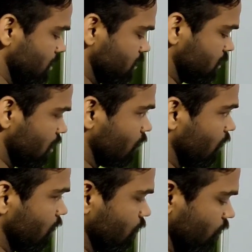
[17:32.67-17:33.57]
is
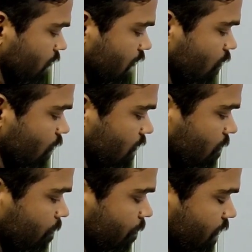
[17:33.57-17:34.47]
equal to
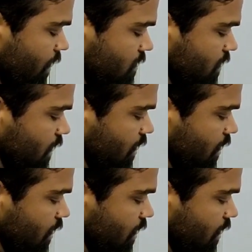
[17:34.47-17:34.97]
A1 plus